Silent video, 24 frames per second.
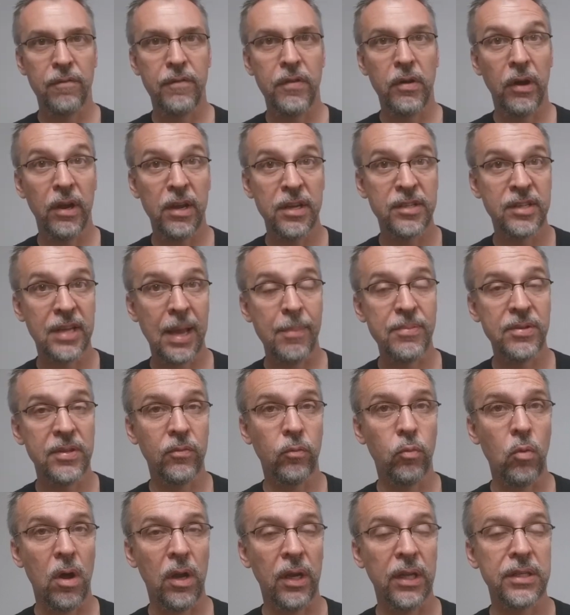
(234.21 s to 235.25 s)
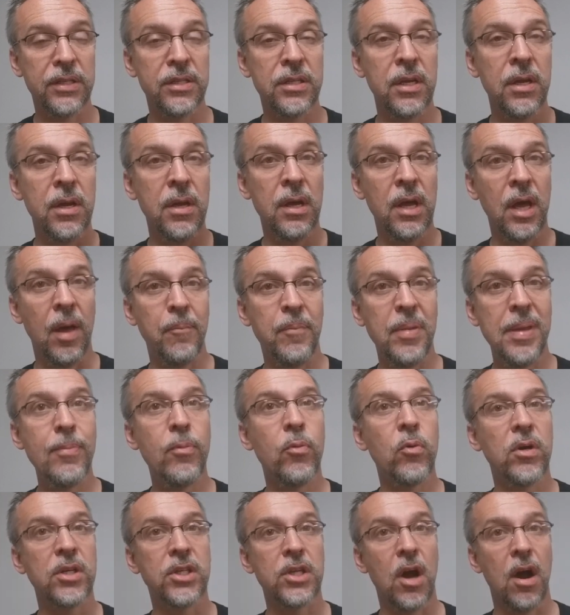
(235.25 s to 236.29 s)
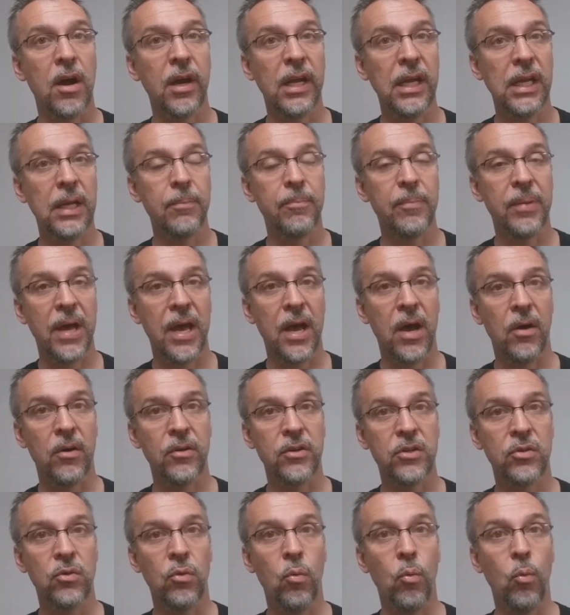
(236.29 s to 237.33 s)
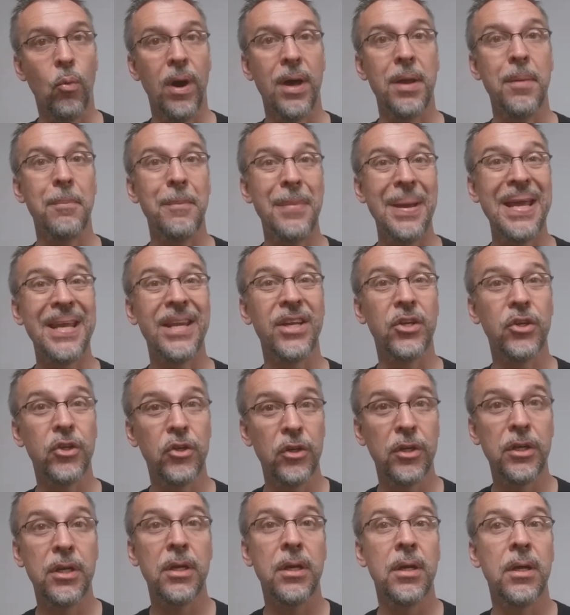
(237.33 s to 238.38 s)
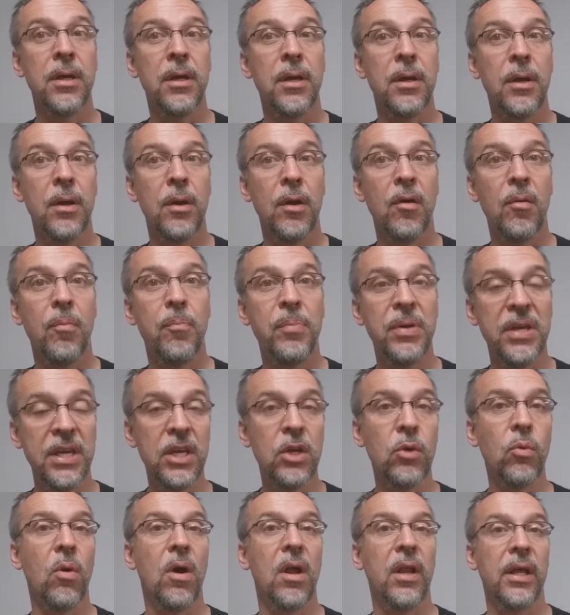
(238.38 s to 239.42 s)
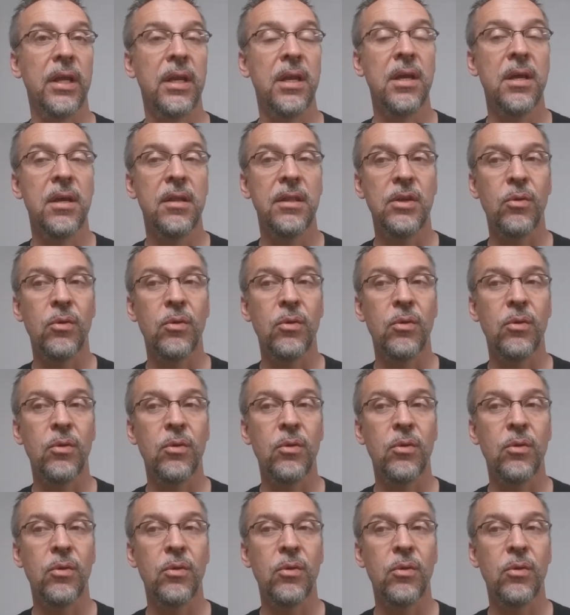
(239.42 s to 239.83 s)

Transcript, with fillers: various types of wallets and people were talking about what made a good peak wallet,